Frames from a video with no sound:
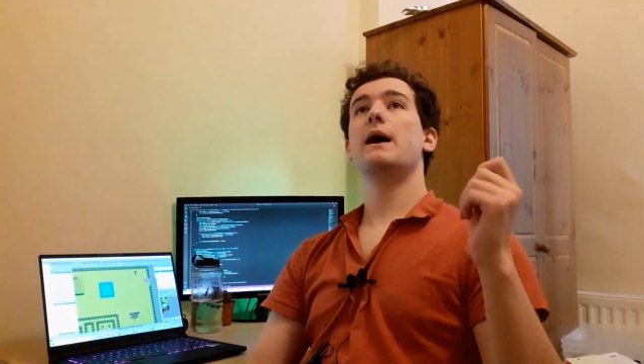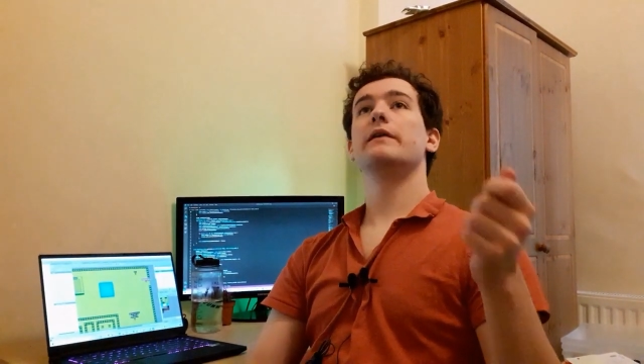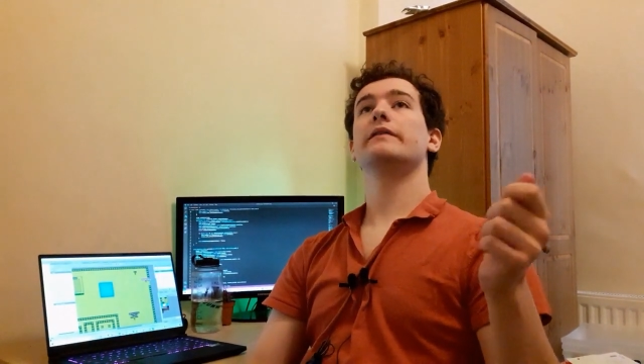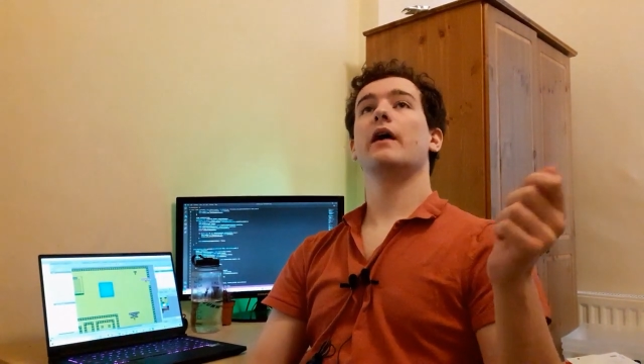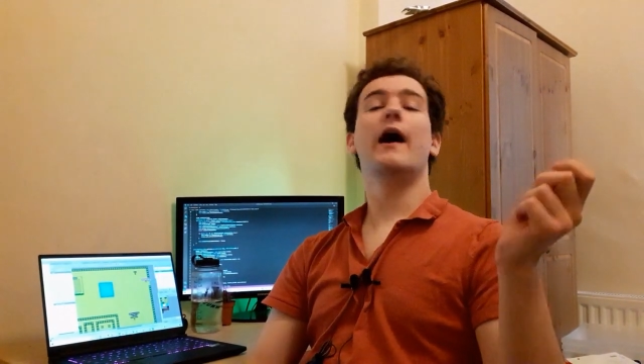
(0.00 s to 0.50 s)

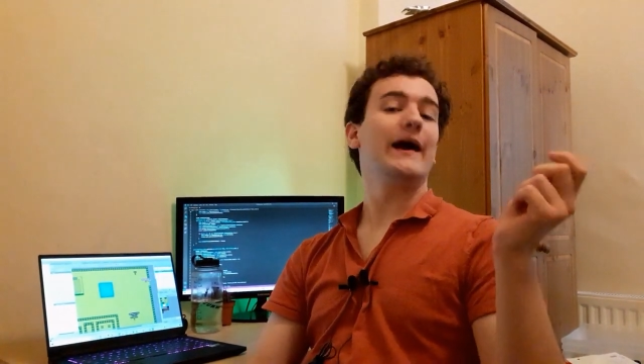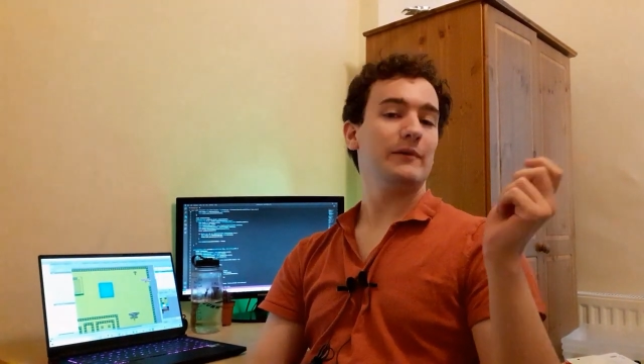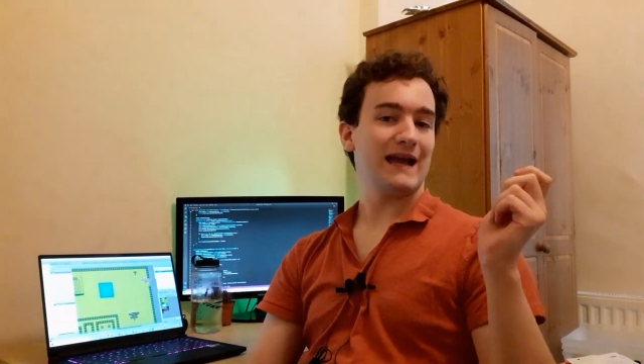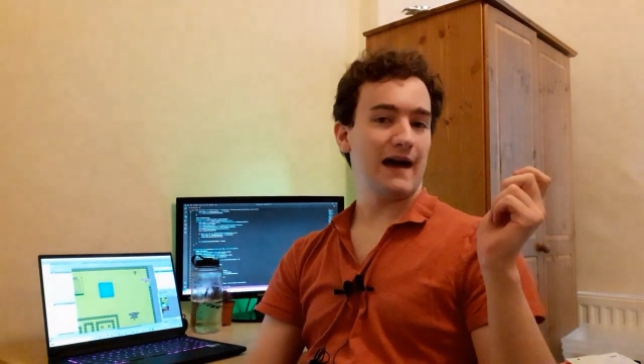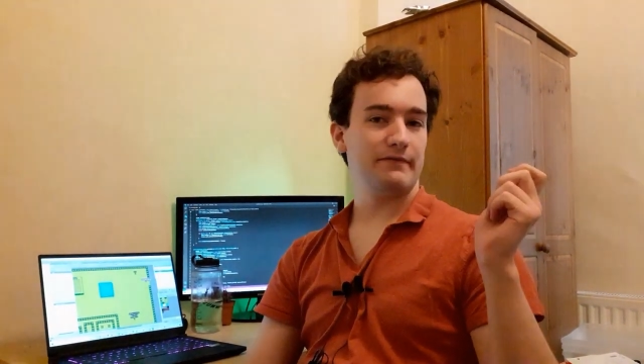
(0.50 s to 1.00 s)
but
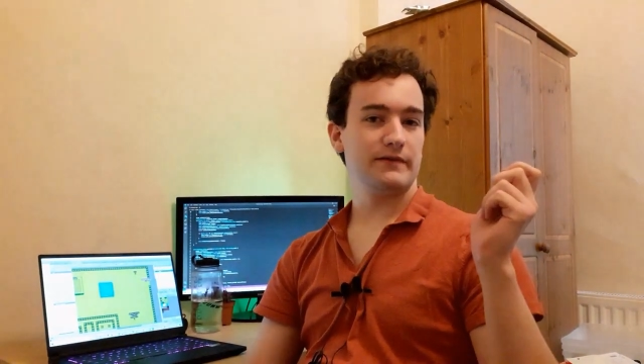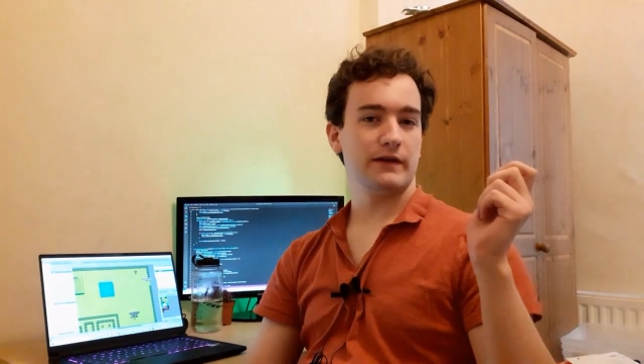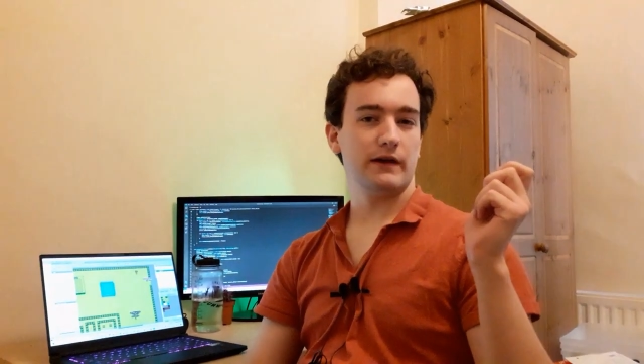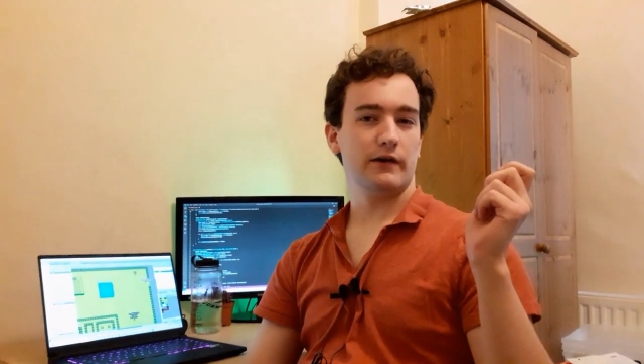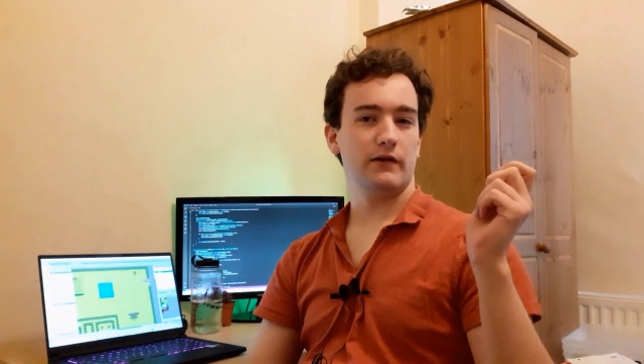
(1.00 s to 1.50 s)
I would have
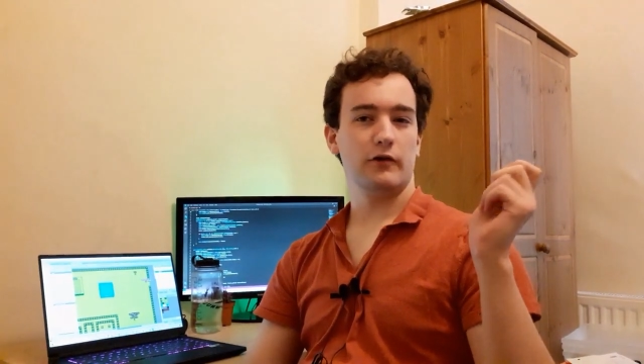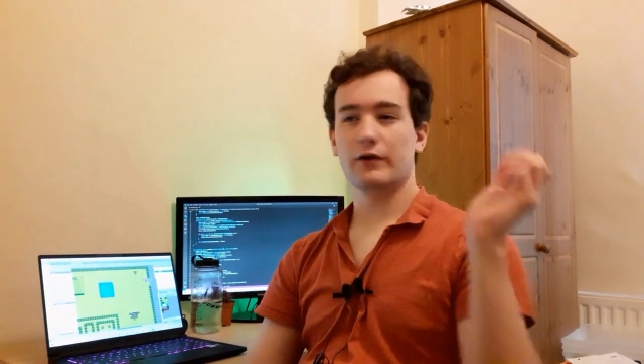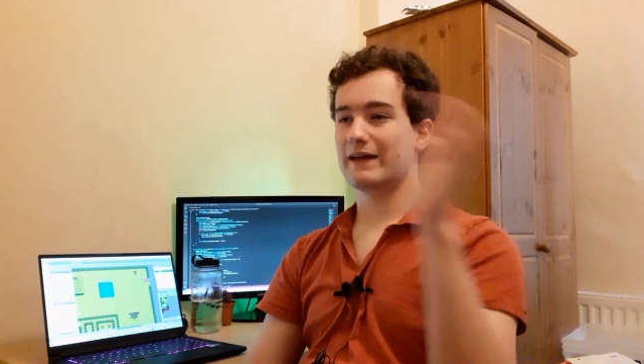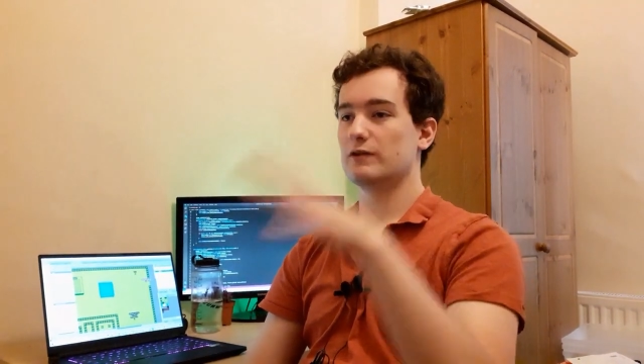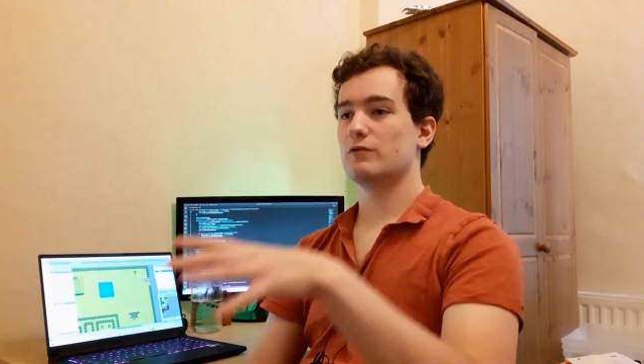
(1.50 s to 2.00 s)
to
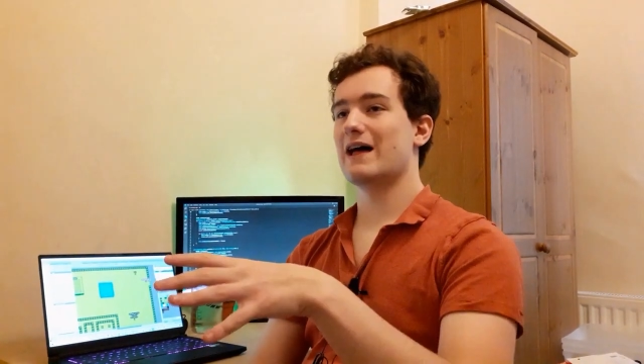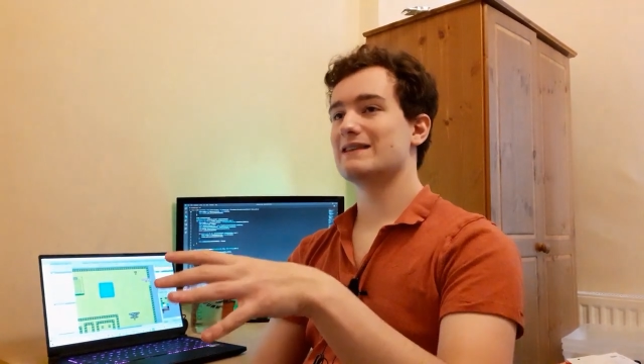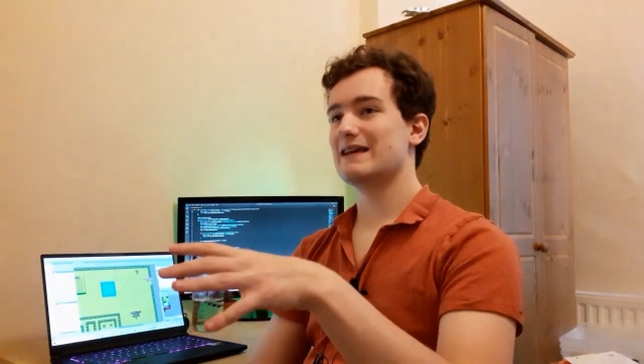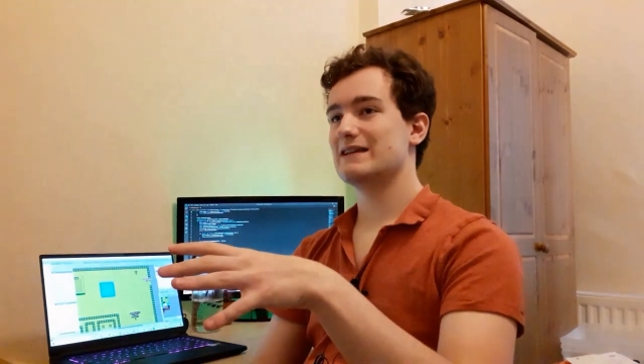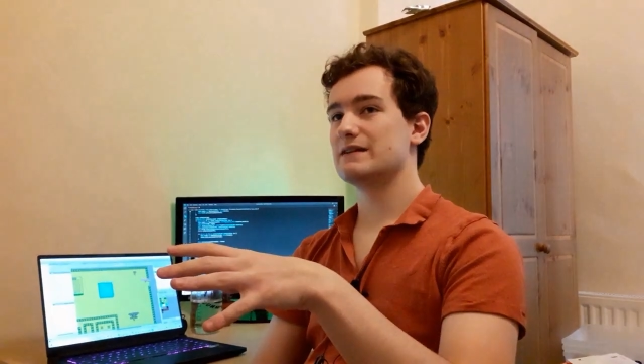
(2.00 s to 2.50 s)
hook in all that